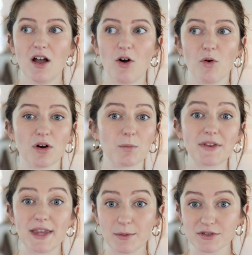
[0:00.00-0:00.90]
or
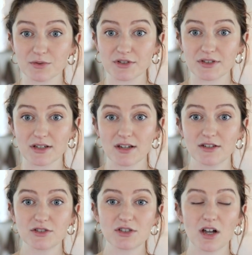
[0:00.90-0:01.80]
what they were sourcing.
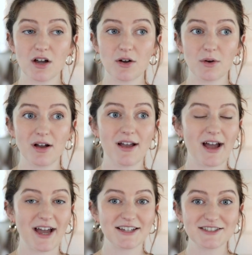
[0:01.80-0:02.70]
So
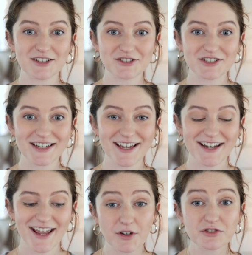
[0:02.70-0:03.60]
I searched
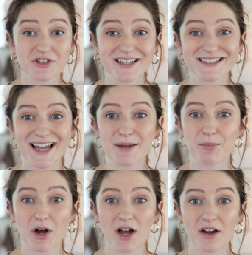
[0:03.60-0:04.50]
it. First dress I
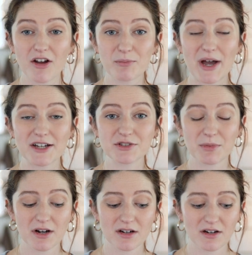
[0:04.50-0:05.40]
bought on
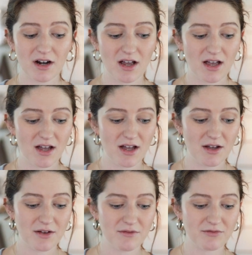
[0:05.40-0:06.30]

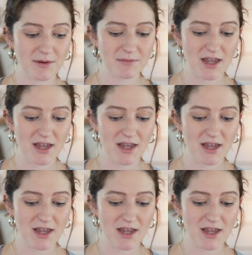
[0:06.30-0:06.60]
Poshmark from